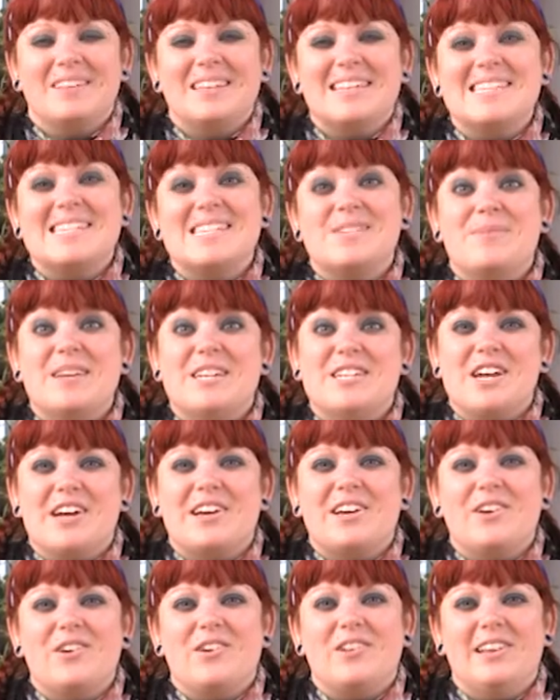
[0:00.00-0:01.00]
This has been
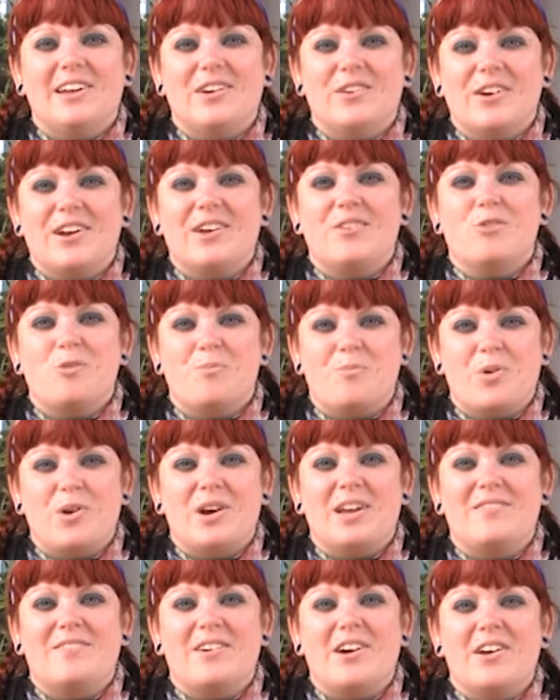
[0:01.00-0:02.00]
Jackie O'Leary
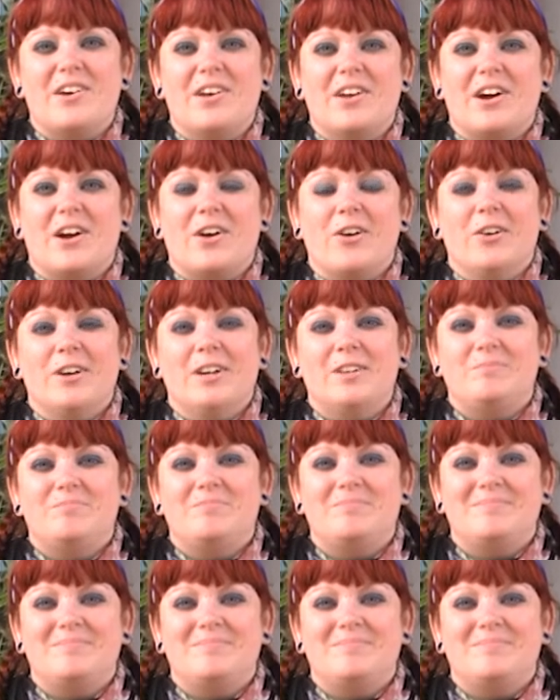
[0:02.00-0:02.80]
reporting for Undercurrent.